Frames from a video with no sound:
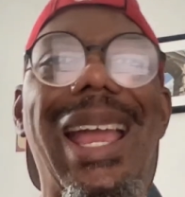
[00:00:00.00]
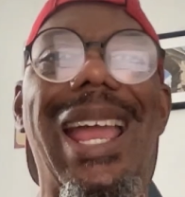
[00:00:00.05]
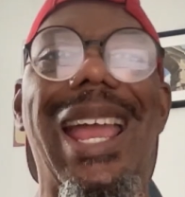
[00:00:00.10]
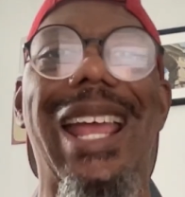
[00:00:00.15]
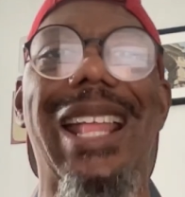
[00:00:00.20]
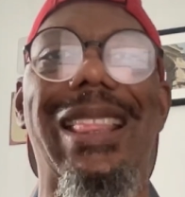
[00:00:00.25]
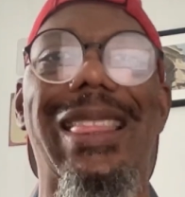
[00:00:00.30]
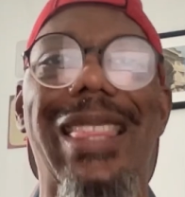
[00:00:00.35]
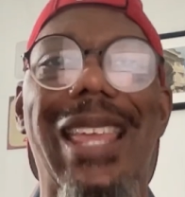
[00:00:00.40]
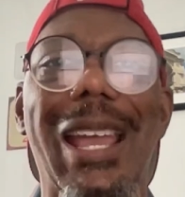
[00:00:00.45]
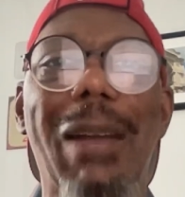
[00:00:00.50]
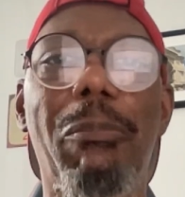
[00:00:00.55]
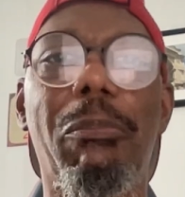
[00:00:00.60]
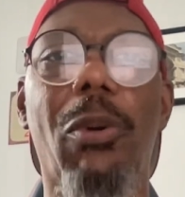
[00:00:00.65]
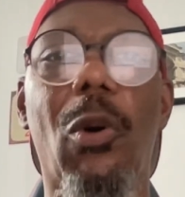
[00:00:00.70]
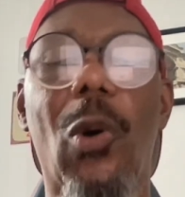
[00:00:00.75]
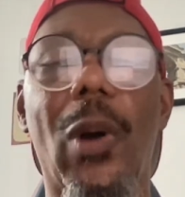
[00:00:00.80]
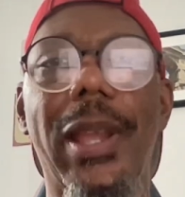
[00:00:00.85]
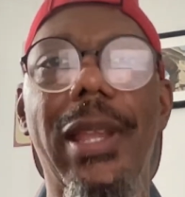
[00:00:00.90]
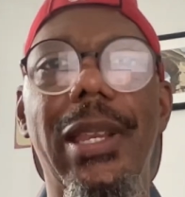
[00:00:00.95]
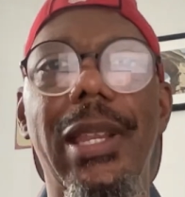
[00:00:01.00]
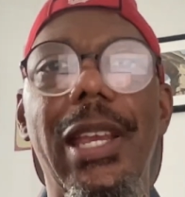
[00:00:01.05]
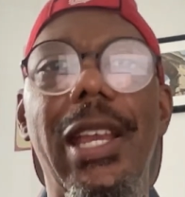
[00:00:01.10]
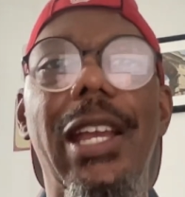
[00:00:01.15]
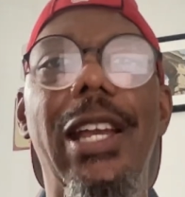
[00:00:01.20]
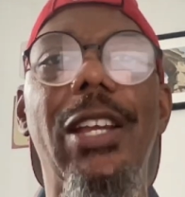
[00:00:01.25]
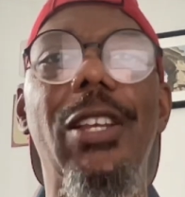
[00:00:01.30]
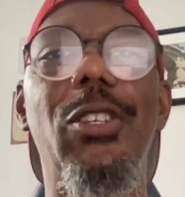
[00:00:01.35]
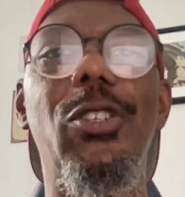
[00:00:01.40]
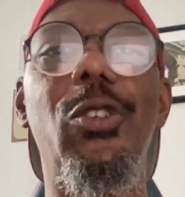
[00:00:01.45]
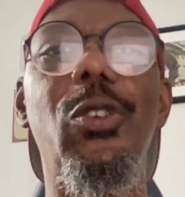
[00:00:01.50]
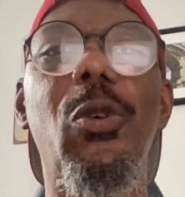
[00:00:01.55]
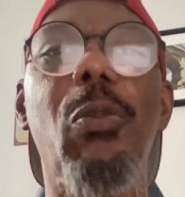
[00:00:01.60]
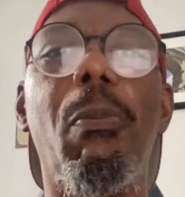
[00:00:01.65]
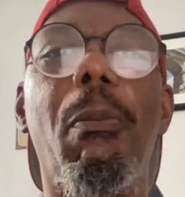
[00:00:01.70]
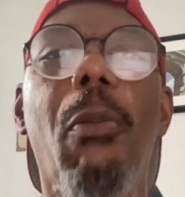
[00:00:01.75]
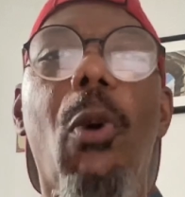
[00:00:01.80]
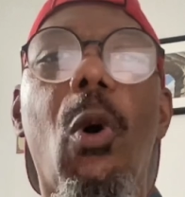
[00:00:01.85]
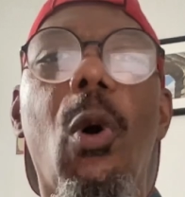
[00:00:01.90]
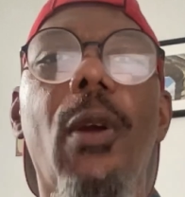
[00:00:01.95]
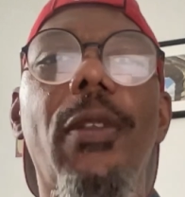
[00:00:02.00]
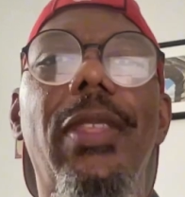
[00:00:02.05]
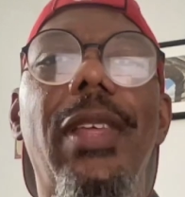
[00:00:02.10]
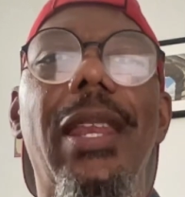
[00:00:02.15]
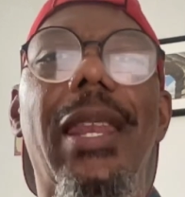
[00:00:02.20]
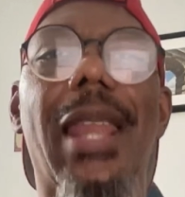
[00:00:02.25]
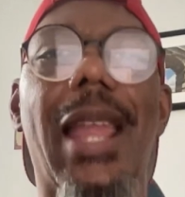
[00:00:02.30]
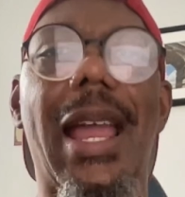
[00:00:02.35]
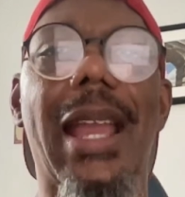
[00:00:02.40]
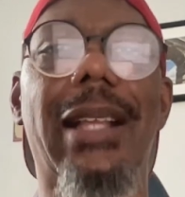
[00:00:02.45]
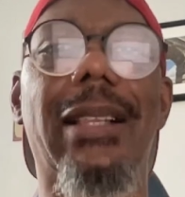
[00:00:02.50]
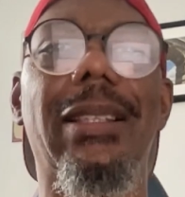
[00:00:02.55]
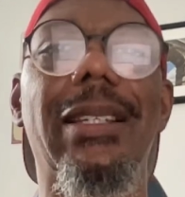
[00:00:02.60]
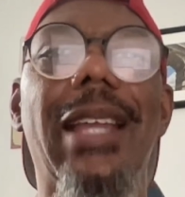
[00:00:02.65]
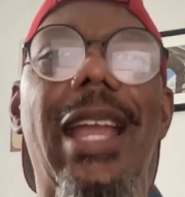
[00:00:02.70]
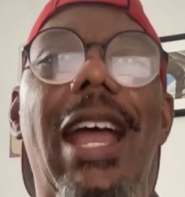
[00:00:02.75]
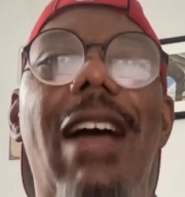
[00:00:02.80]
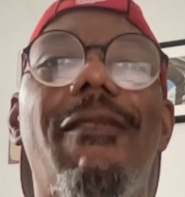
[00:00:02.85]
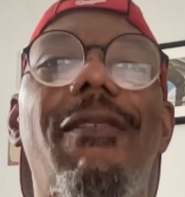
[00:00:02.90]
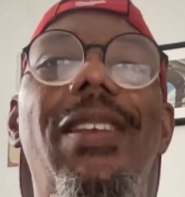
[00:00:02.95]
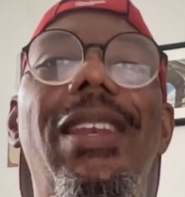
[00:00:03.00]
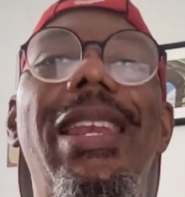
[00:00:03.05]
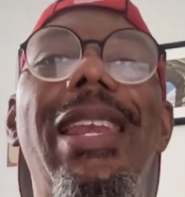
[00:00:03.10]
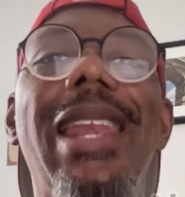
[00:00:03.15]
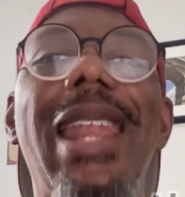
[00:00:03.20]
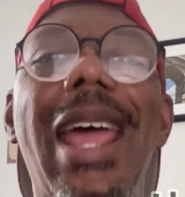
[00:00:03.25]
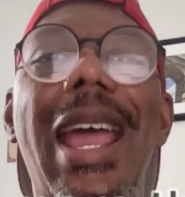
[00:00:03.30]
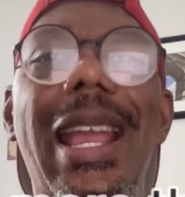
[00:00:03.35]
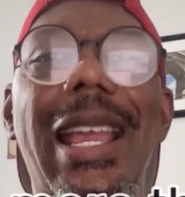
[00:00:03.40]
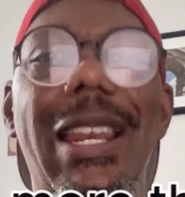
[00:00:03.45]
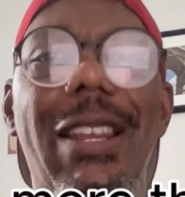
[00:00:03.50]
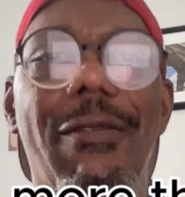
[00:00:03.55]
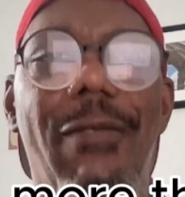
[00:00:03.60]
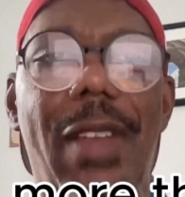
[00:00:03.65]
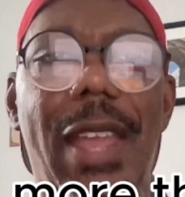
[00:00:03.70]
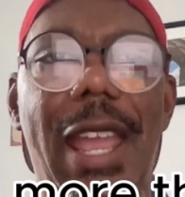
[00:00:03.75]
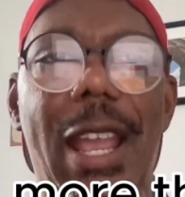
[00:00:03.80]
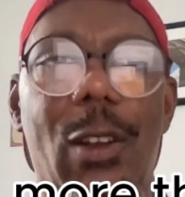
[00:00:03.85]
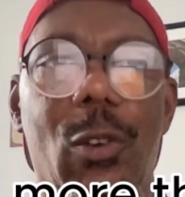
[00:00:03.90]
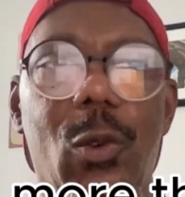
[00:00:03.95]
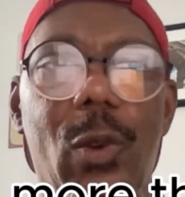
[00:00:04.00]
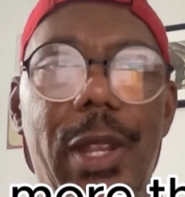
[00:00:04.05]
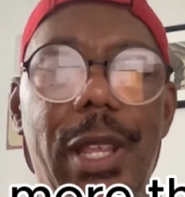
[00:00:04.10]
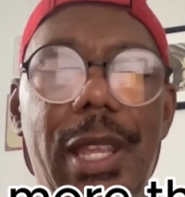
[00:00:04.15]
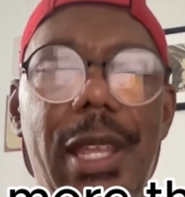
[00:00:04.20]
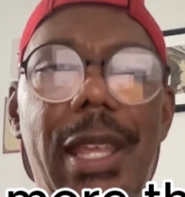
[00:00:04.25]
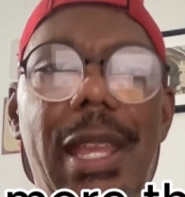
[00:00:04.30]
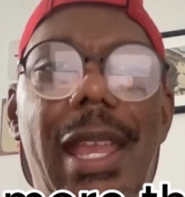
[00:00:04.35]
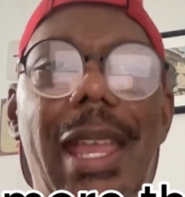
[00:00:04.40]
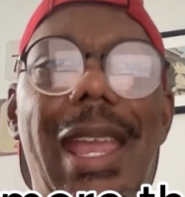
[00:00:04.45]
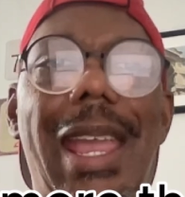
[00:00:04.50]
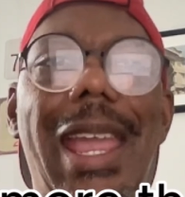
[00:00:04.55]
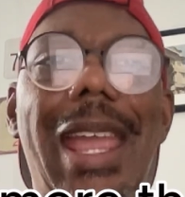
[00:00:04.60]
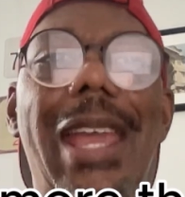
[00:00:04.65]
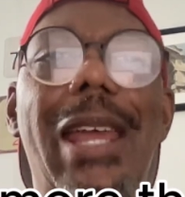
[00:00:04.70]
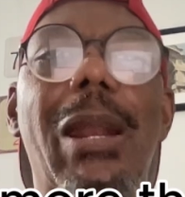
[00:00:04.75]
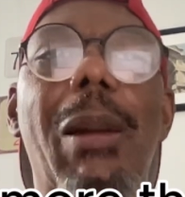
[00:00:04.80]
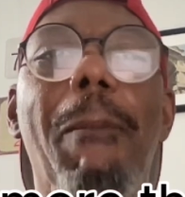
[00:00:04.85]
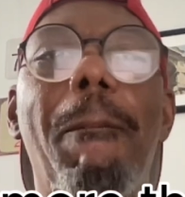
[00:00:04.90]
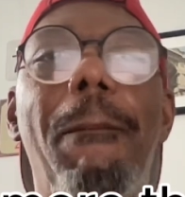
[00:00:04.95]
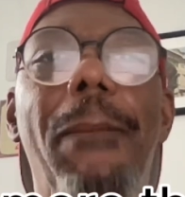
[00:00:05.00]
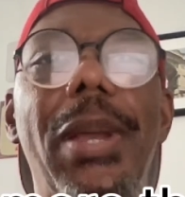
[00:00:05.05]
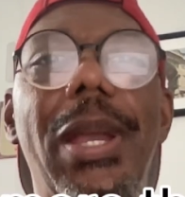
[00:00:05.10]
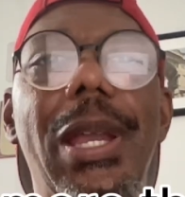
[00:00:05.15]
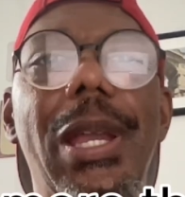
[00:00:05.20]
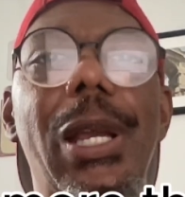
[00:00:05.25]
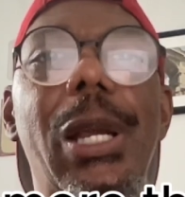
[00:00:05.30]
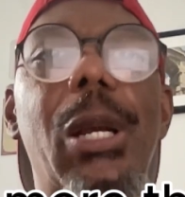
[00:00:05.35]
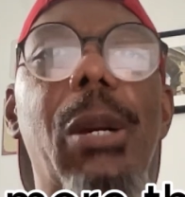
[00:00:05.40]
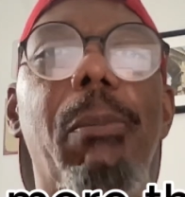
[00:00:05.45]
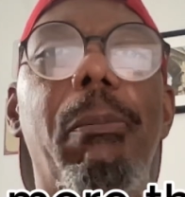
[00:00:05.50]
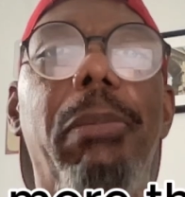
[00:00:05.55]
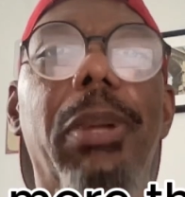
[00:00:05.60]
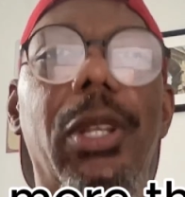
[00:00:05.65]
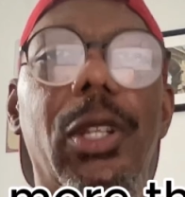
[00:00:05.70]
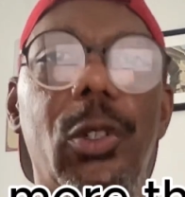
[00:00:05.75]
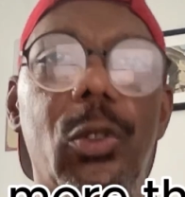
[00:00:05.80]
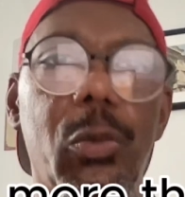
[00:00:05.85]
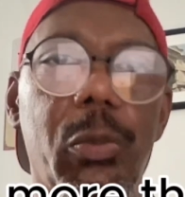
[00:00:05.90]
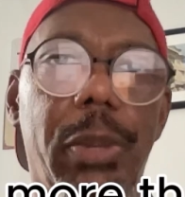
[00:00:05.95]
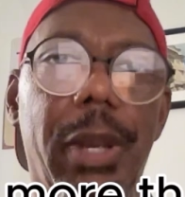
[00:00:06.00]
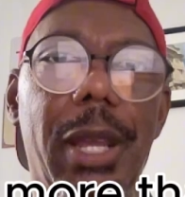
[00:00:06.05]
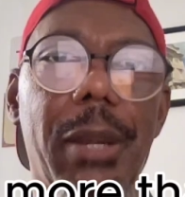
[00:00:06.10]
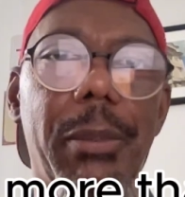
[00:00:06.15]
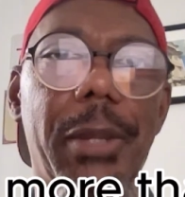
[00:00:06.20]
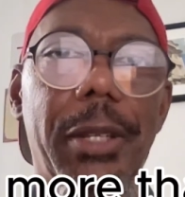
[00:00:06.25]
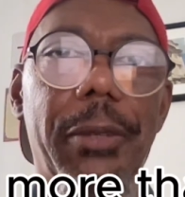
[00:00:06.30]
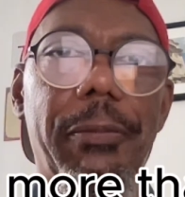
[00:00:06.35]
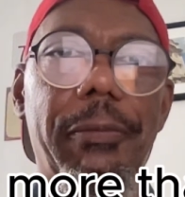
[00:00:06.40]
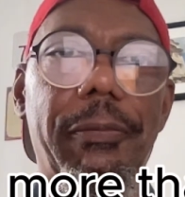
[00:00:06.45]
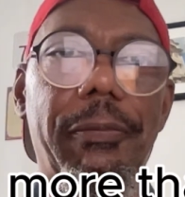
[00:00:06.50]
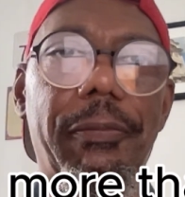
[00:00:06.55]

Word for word: At that point, you more than likely have negative equity and a big balloon payment.